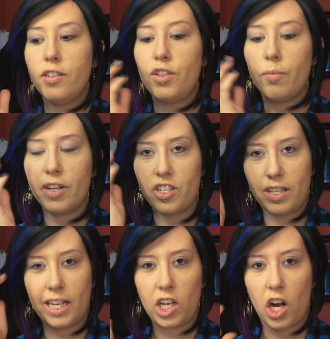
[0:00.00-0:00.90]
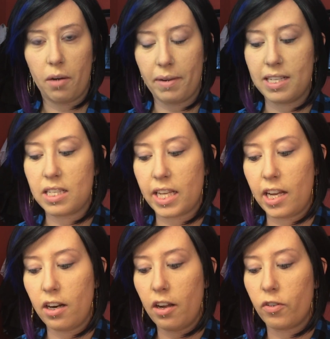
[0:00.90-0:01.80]
too much sitting on my
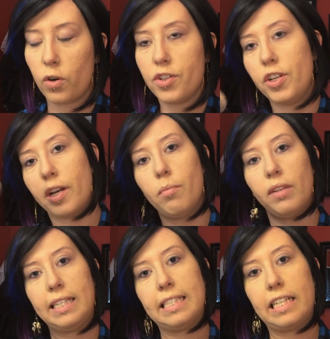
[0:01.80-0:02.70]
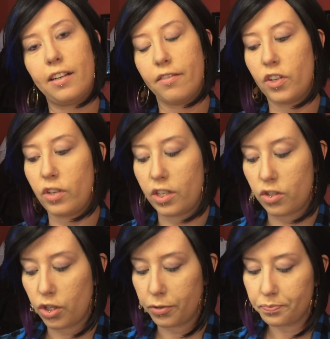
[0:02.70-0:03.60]
skin. Of course, you can blend it in if you need
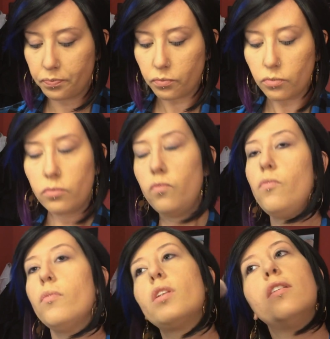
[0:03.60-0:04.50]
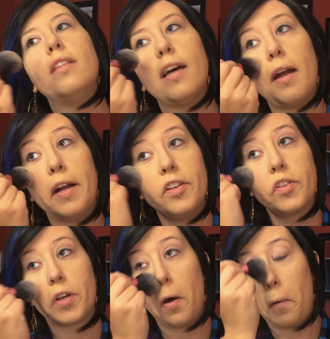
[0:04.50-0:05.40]
to. Then I
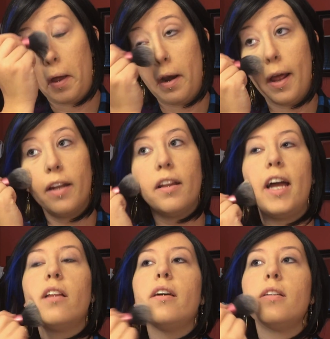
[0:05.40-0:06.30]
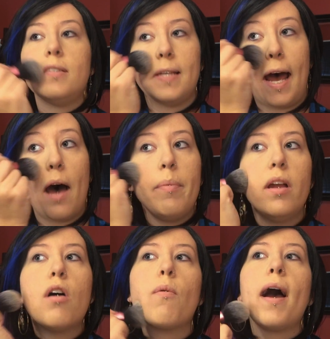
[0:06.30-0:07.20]
just go in and lightly dab
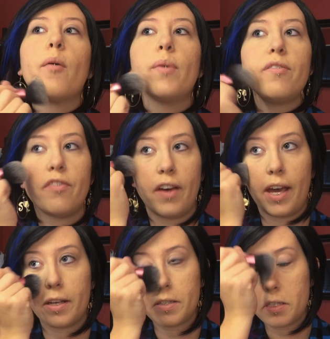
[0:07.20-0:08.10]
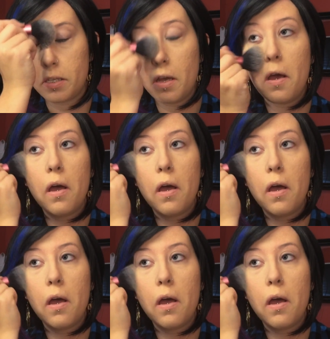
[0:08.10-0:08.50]
it around my face